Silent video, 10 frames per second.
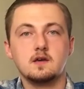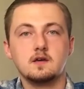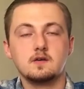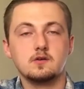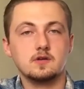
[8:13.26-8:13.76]

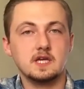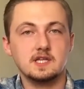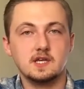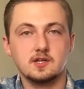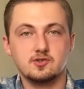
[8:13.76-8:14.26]
good
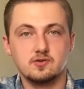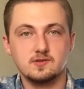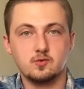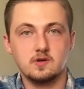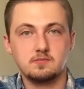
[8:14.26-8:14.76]
Indiana Jones
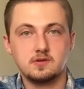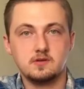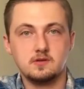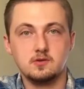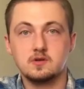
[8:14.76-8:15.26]
whip,
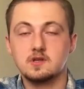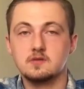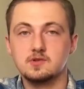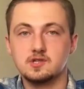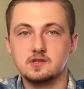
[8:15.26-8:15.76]
you can
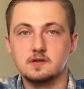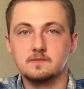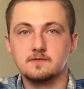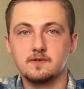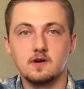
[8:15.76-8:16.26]
commission them
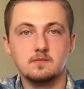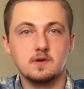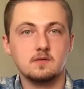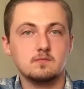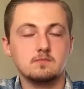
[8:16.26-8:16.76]
from
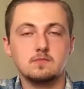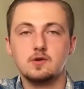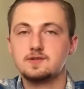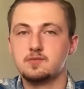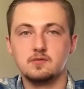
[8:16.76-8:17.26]

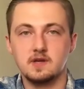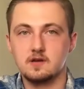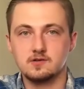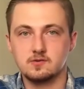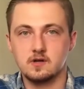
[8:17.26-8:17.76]
multiple
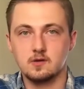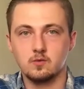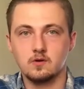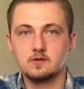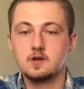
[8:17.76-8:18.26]
makers around the
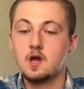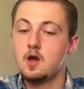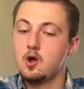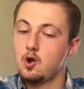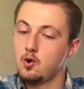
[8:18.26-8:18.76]
world,
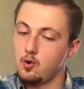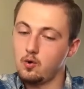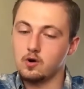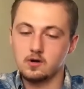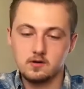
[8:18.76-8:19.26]

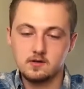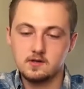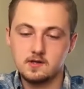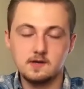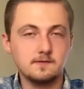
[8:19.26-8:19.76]
or
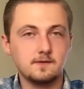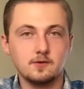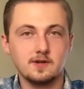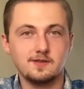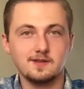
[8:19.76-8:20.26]
if you're
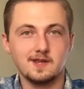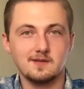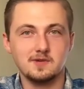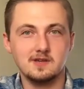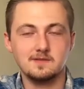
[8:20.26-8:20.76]
anything
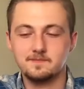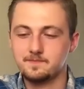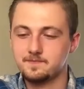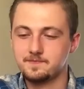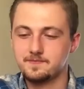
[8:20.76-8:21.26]
like me
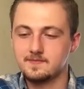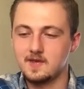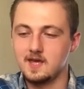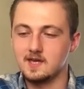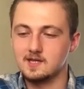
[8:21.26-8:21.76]

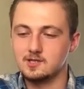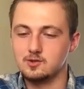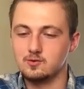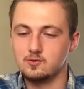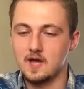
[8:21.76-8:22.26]
and
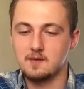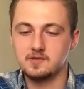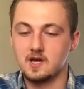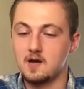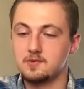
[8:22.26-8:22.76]
you
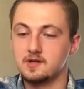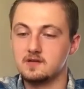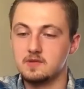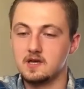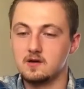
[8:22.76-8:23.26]
happen to hop on
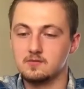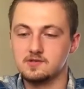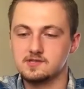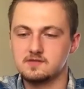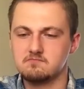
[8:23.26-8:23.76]
eBay
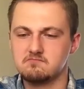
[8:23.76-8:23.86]
almost